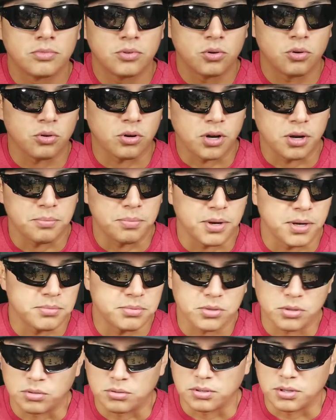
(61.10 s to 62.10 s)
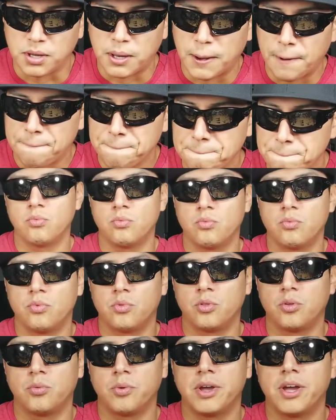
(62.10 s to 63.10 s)
corncob pipes only.
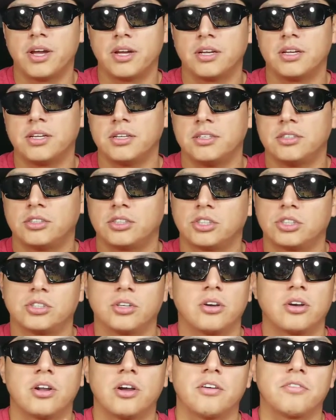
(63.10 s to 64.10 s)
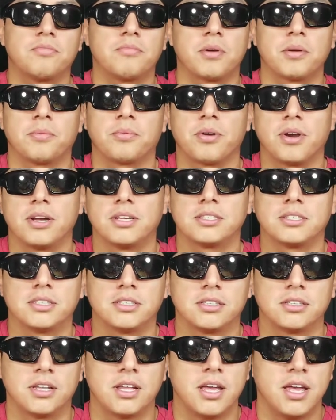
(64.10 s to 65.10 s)
The way I start off my
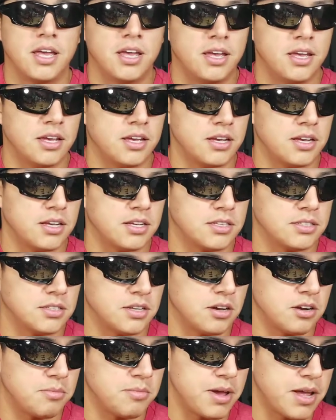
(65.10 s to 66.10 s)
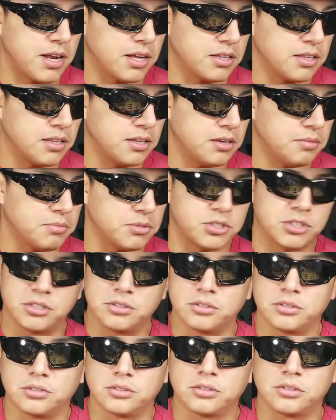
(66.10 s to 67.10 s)
pricing is automatically
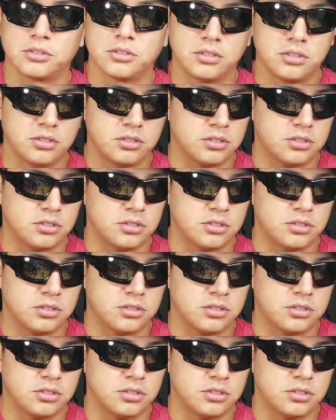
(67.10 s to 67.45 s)
materials.